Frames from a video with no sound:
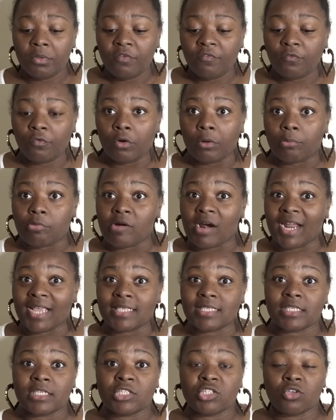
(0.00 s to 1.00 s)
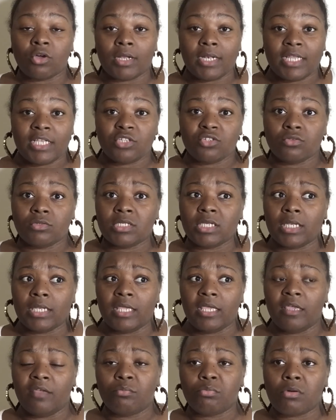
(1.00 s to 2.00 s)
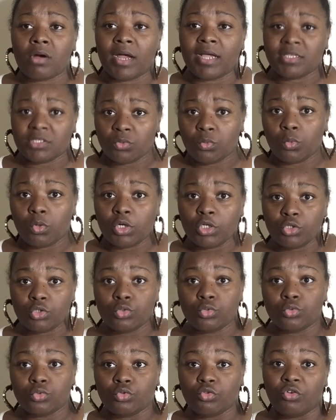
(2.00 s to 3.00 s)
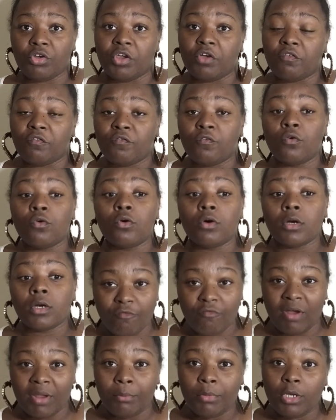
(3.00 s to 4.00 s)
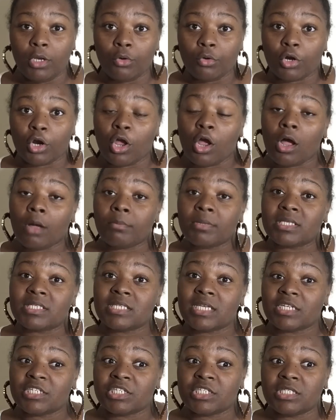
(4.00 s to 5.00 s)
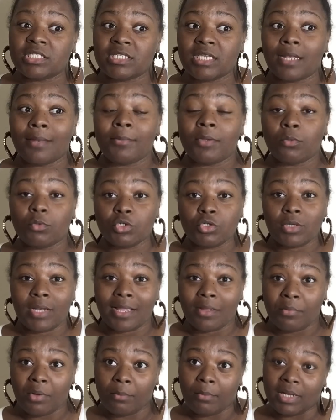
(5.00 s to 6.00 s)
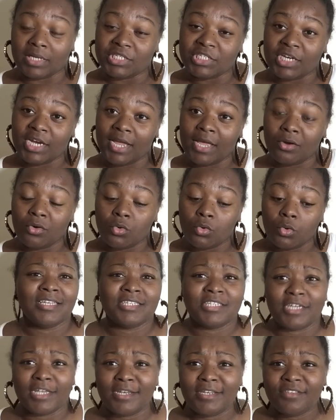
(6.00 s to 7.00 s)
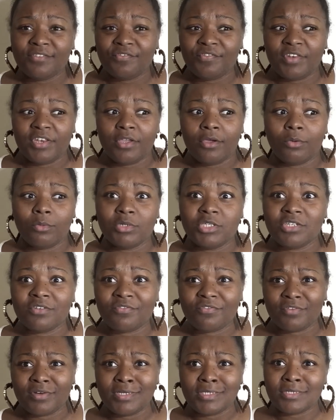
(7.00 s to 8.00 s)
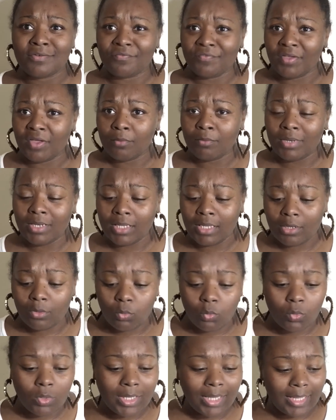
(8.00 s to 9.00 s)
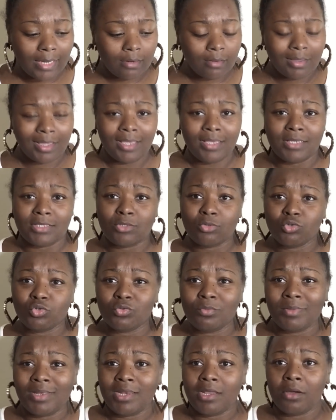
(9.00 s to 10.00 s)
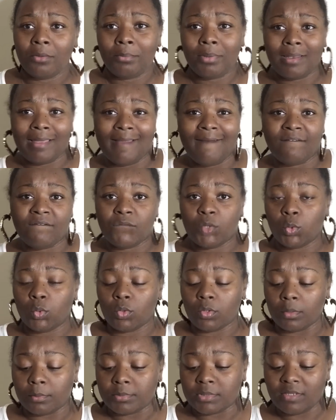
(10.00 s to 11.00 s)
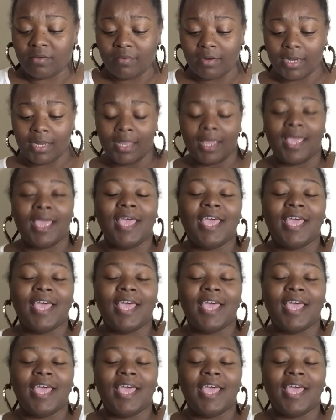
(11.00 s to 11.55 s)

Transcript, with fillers: be four prizes, so I need you to leave prize one, two, three, or four right below in the comment section telling me what you like about my channel. Share this video with your friends, your family, and all that, okay? The social media platforms, all right?